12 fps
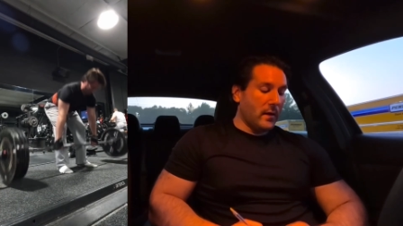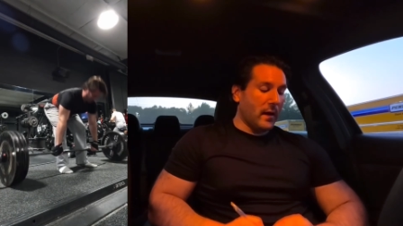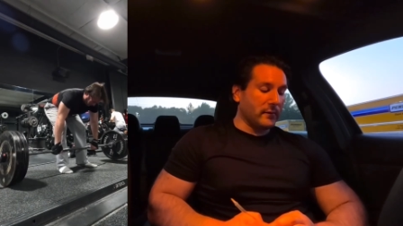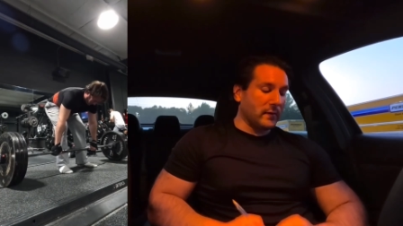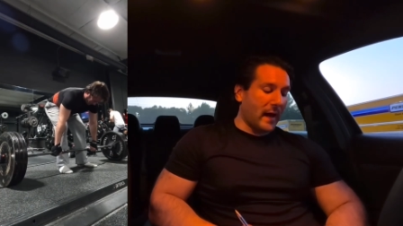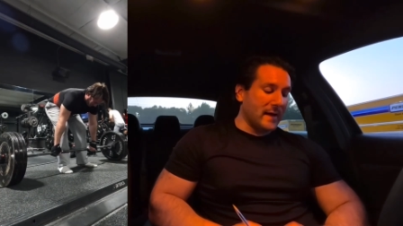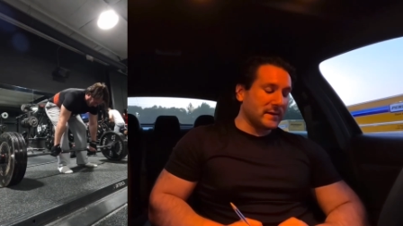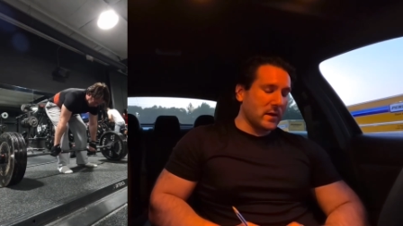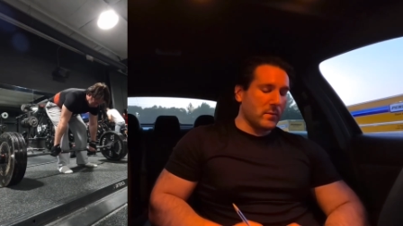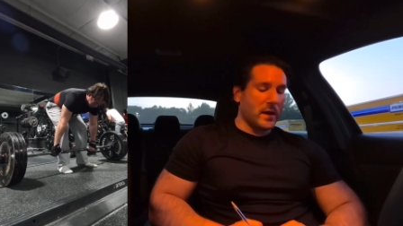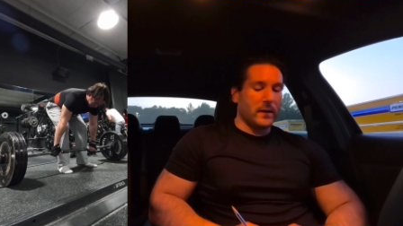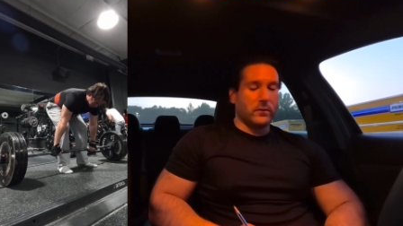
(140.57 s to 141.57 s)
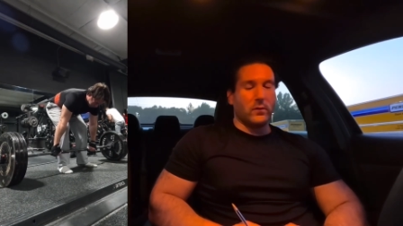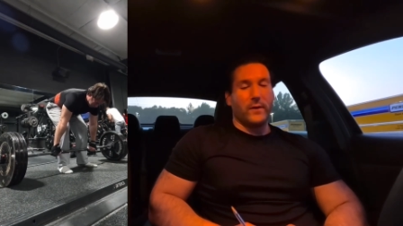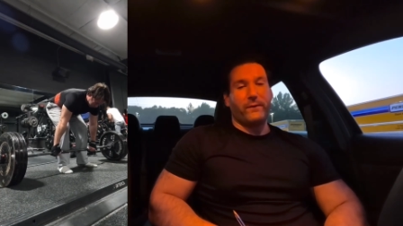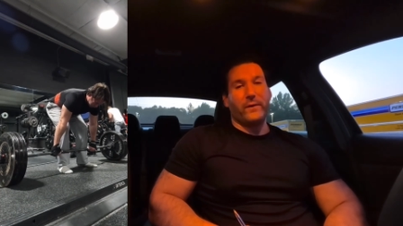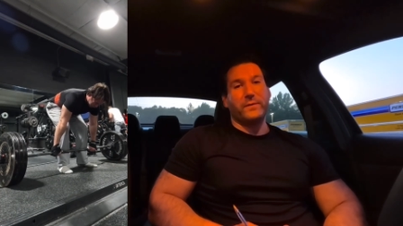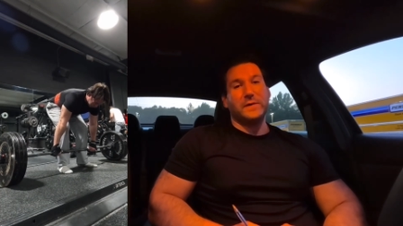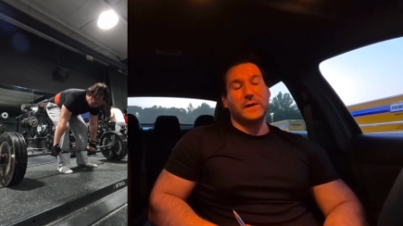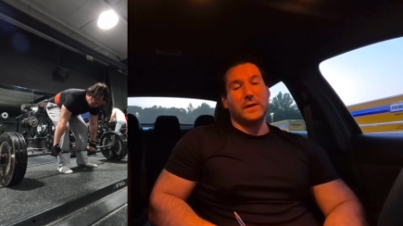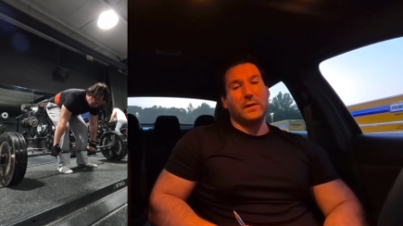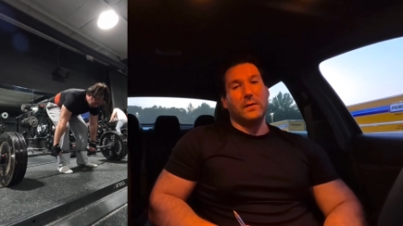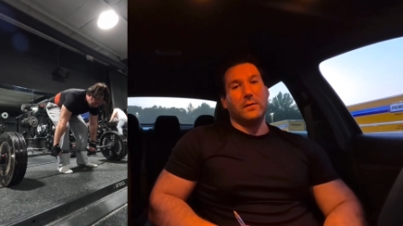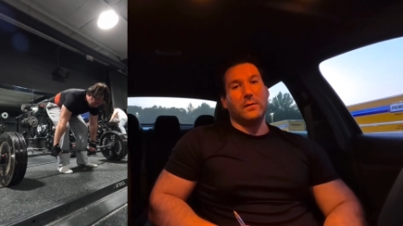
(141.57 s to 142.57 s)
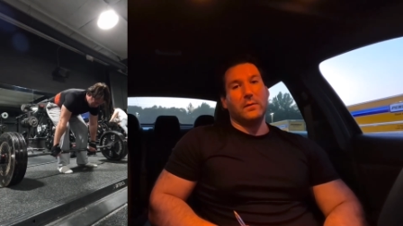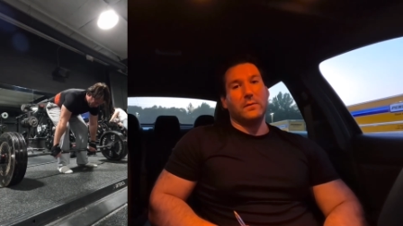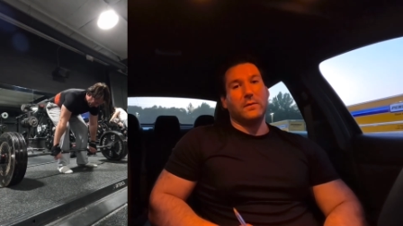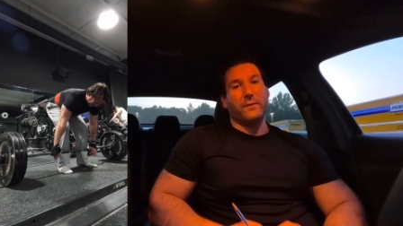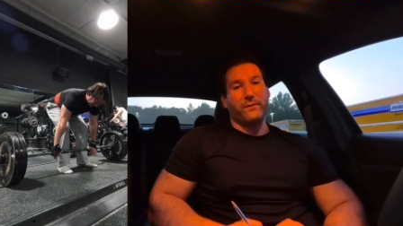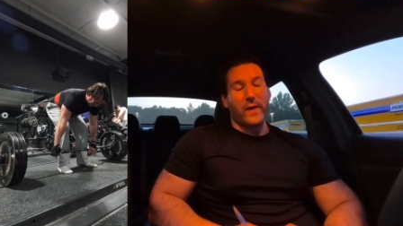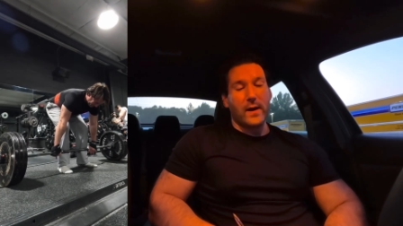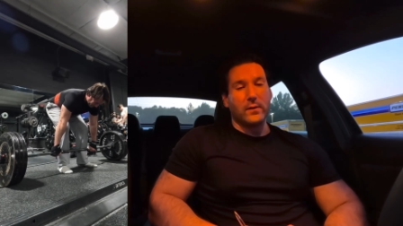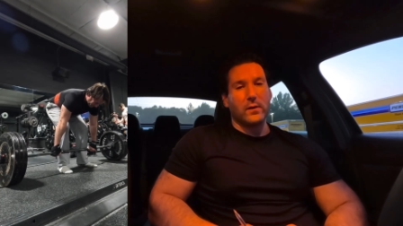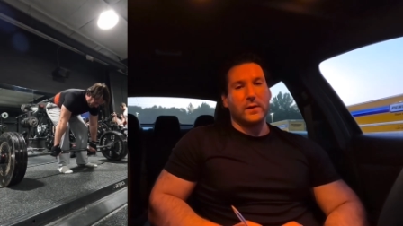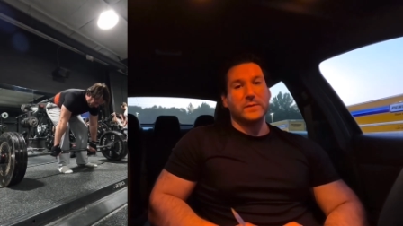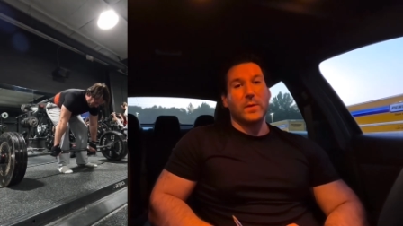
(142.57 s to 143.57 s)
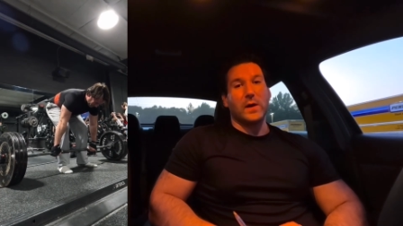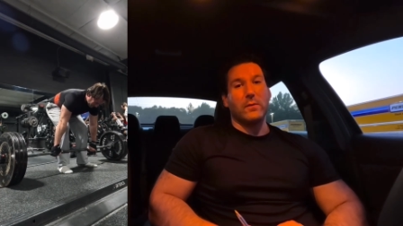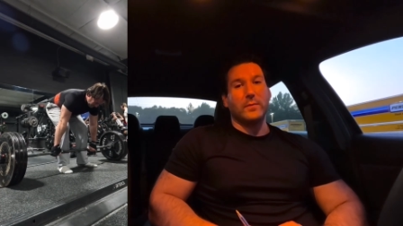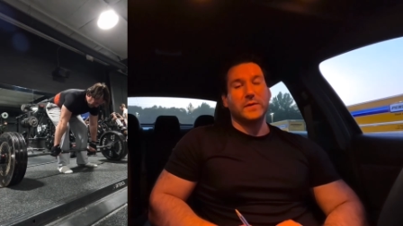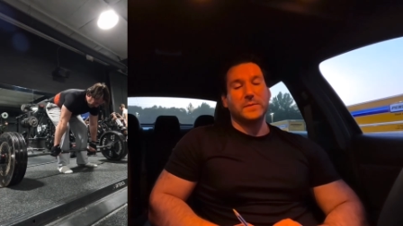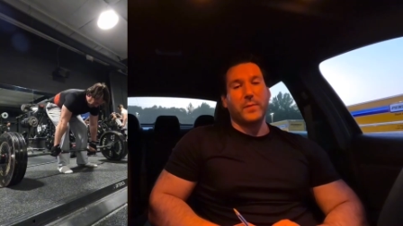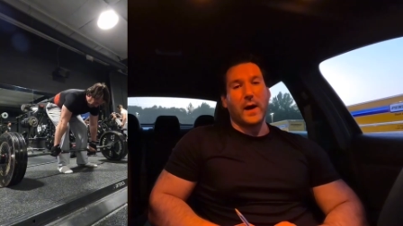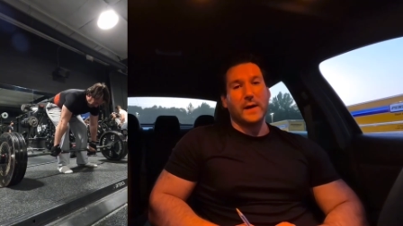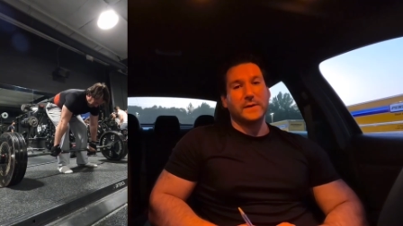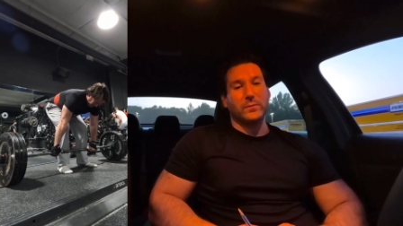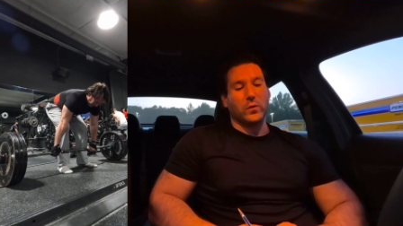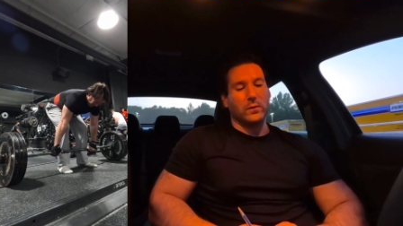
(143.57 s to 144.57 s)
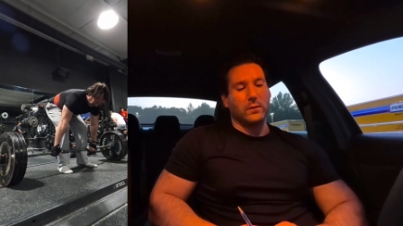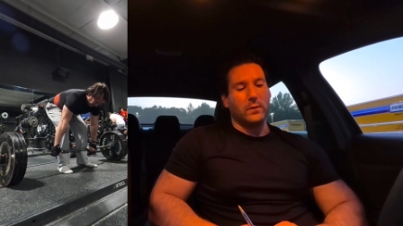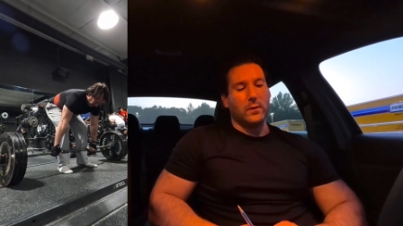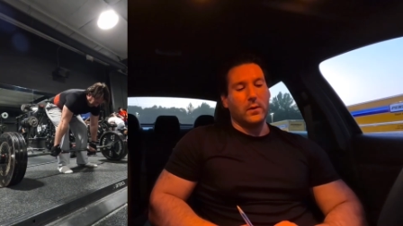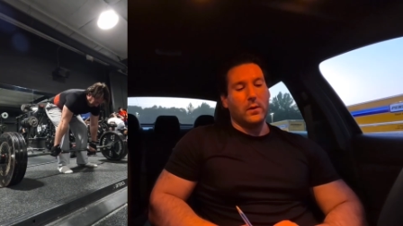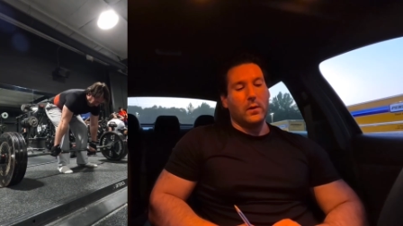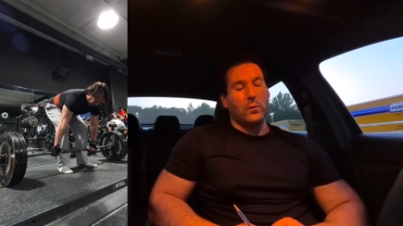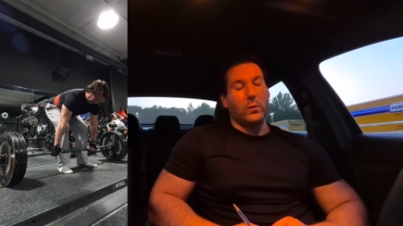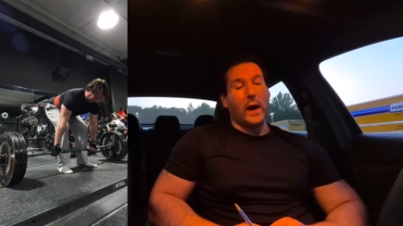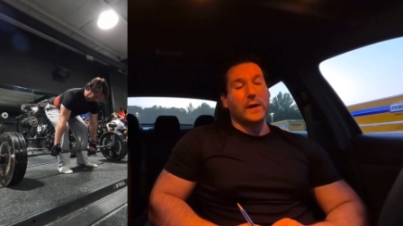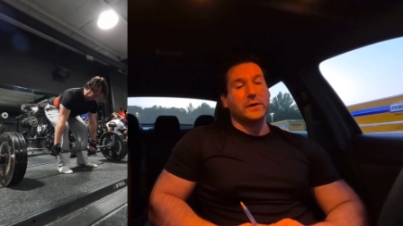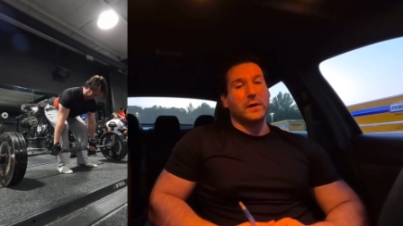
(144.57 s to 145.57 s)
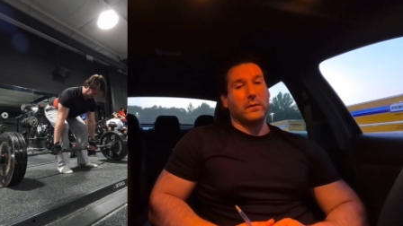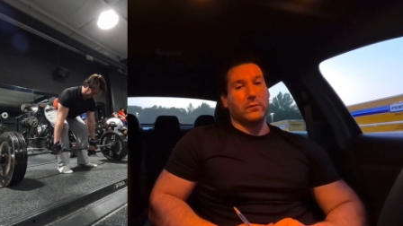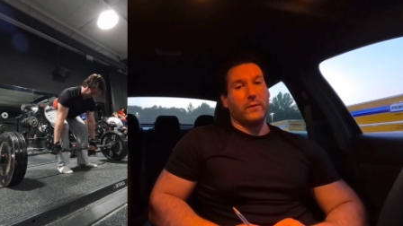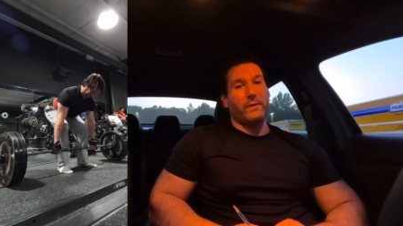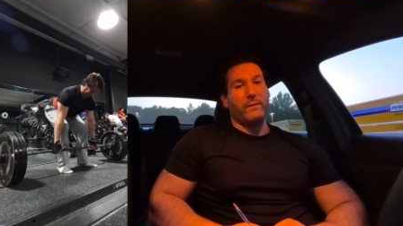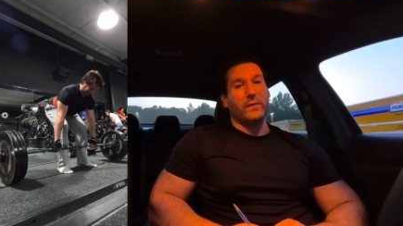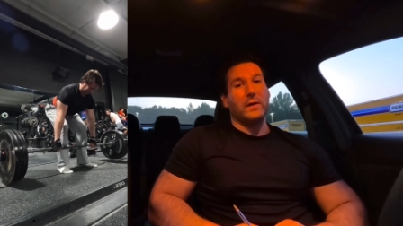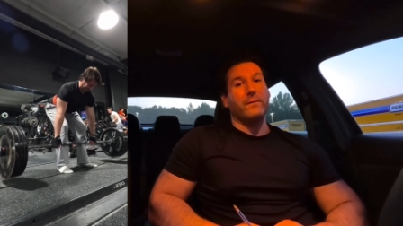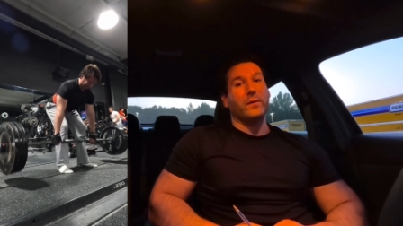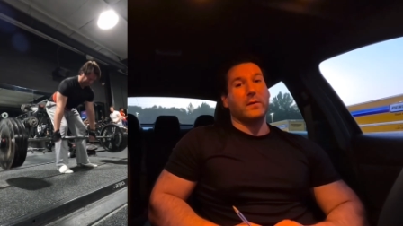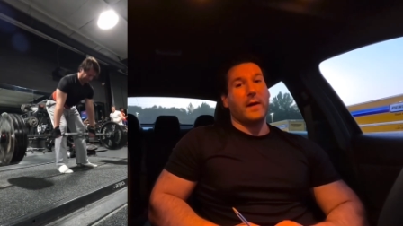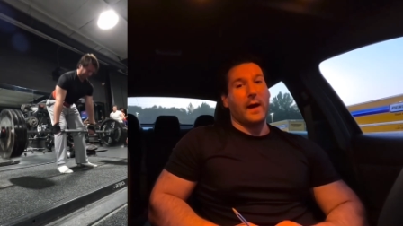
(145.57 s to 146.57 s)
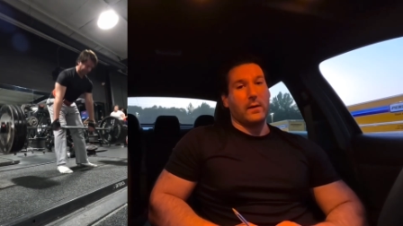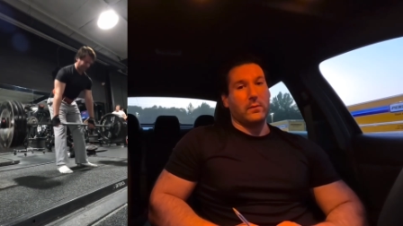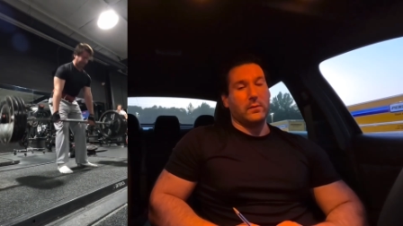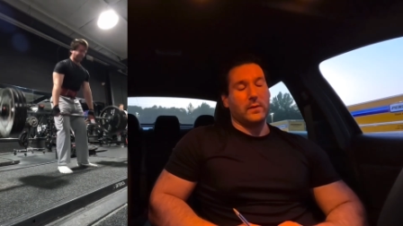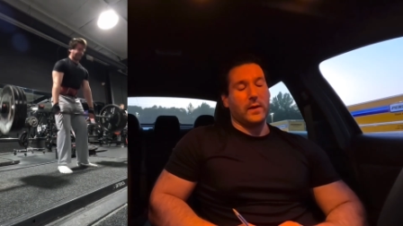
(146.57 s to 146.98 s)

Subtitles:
Now, the last time I hit 315 to failure, as many reps as possible, we actually hit 315 for 10.